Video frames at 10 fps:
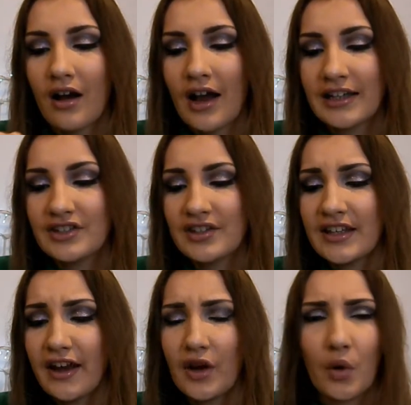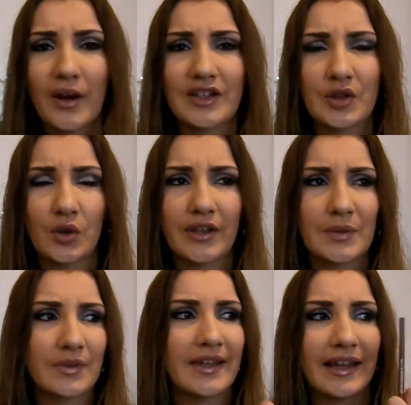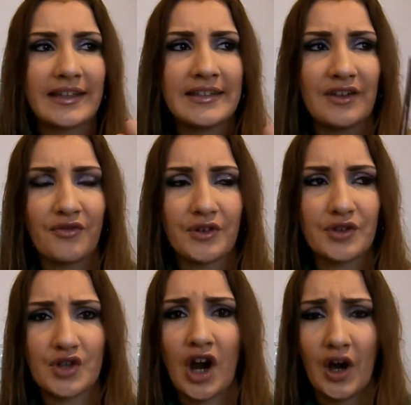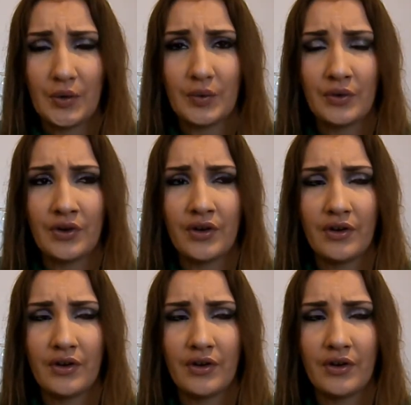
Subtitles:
I just think I always thought this was like a different tone,